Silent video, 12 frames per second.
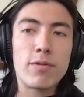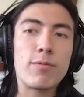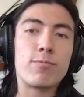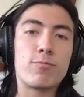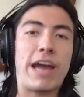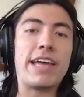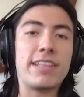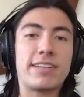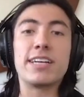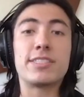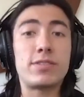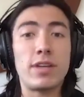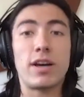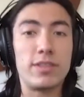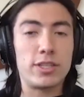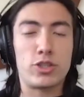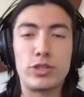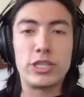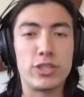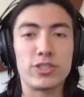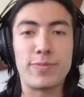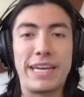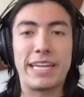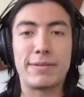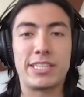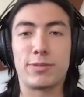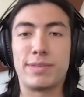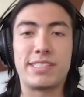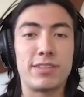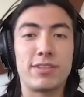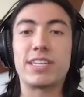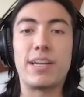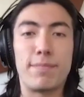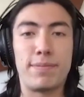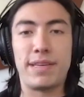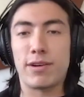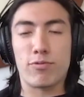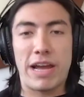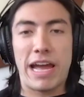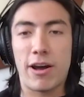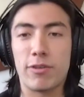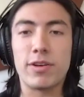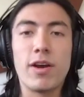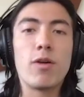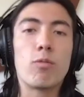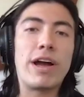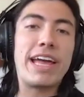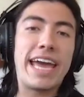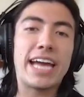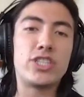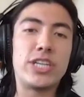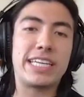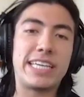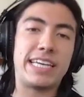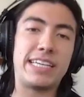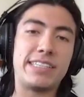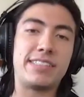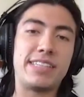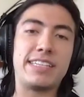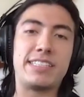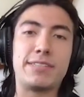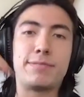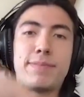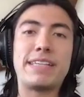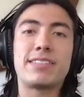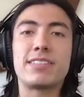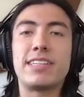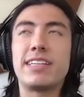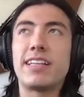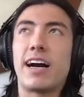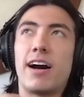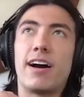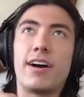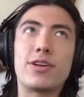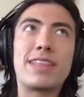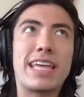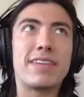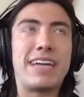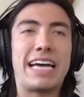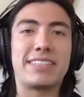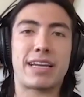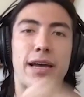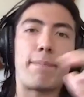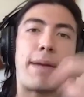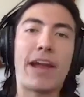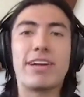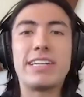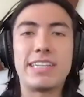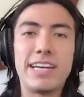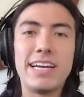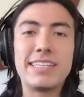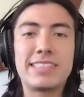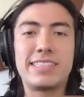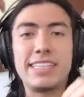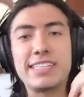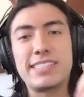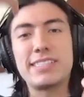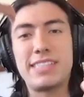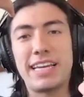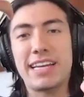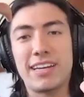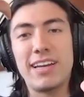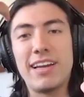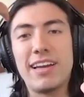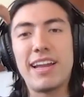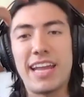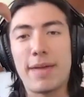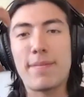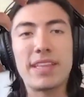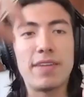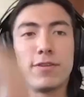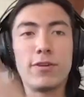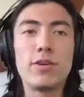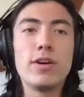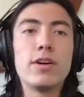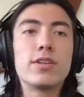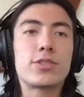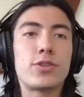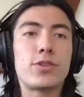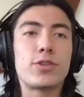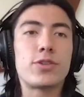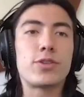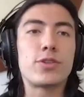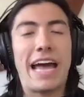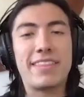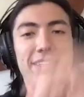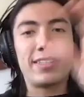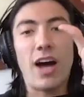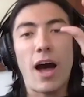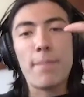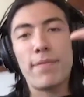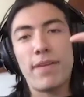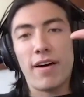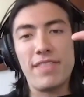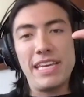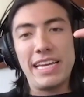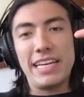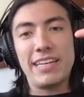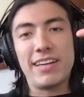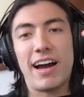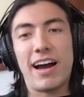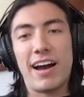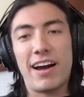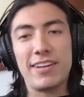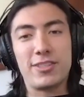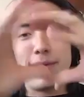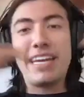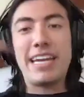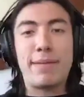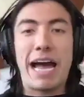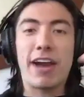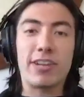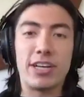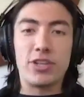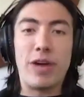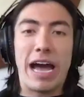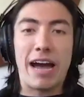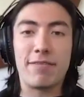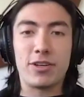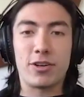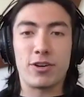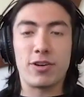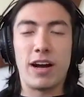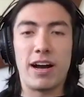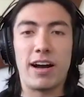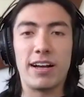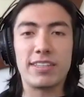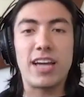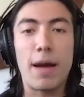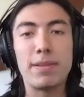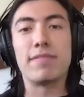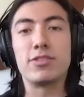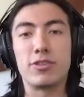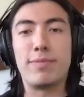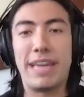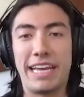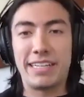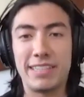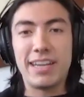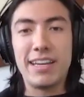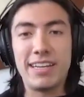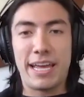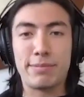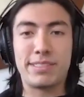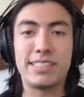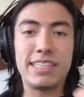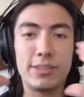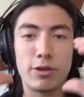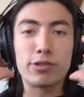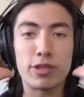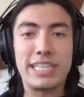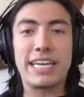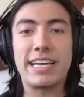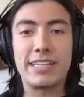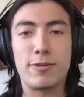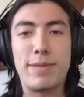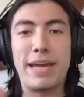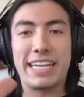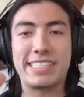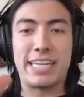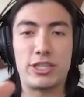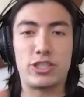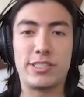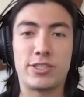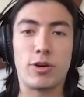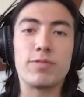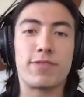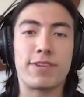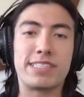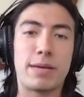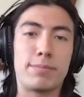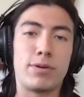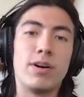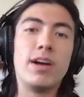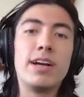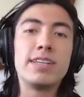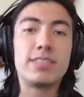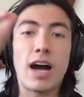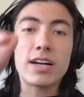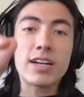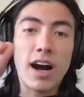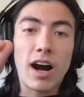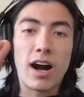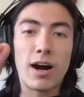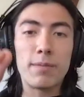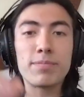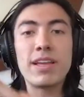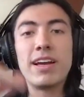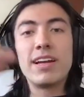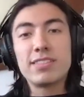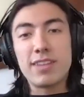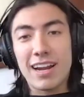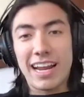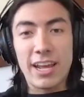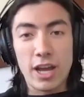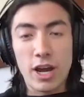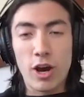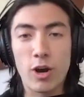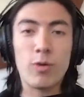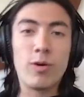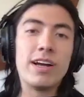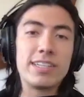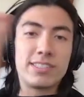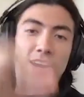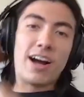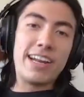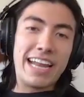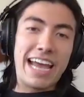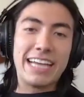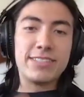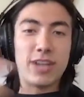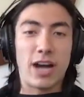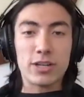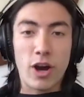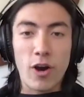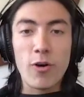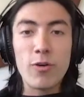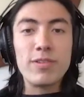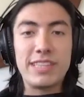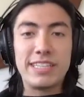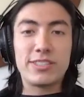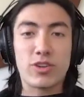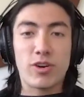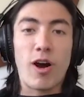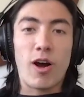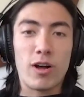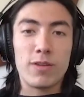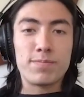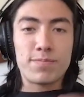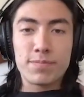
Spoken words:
right? Because the traditional domain name system is still going to be around. What Handshake is basically, you can think of it as like a parent to the existing naming level. So at the top of the domain name hierarchy, you have your top level domain names. Those are the domain extensions. So for example, .com, .io, .net, .co. These are all